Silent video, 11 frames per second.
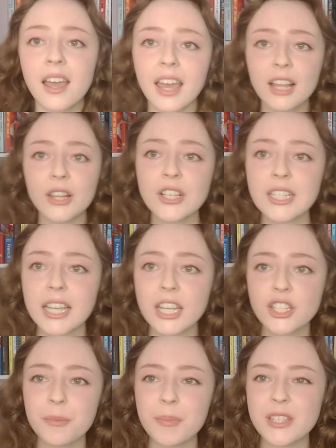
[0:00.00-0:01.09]
It looks like
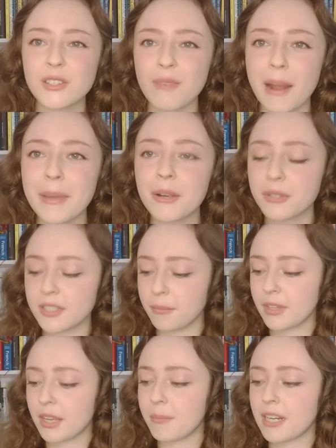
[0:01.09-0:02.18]
it should be ceramic or
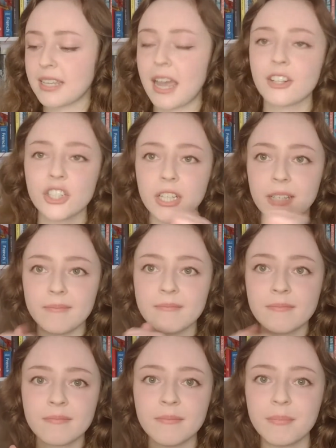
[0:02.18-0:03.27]
something, but it's actually
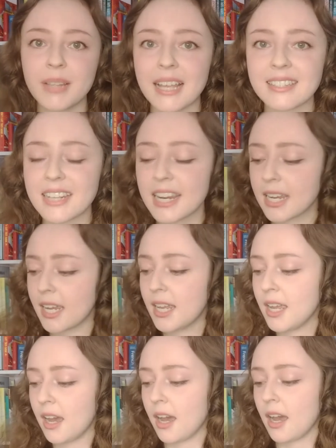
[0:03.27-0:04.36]
plastic.
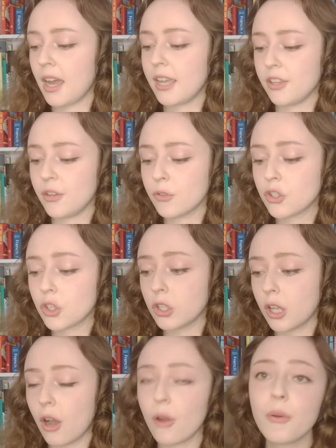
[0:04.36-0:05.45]
It used to
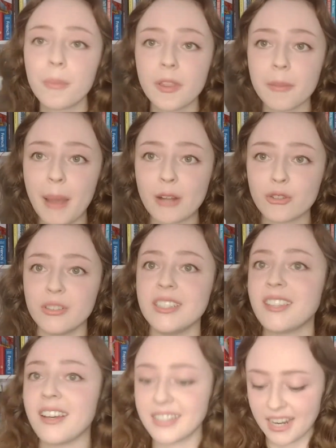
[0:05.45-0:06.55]
glow, but the
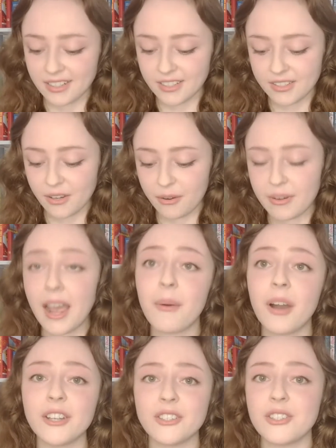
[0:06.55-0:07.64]
batteries are dead, so now
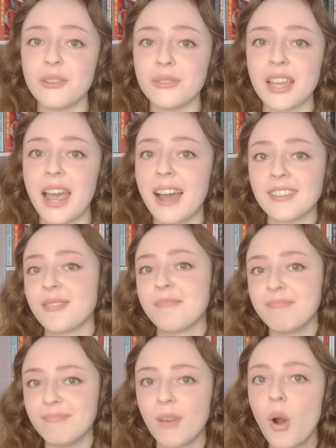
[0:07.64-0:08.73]
I just use it as
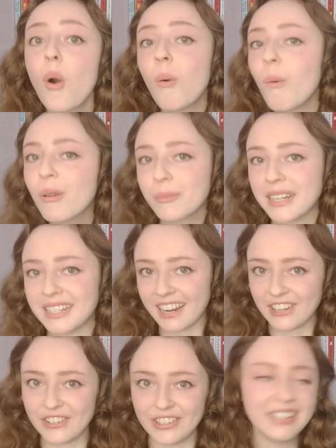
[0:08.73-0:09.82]

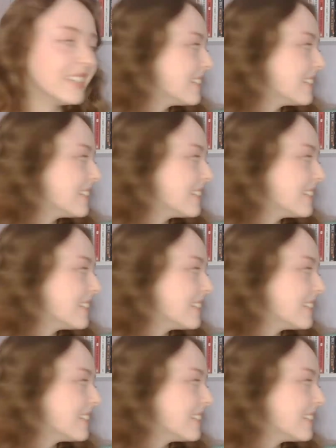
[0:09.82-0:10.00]
ornamentation.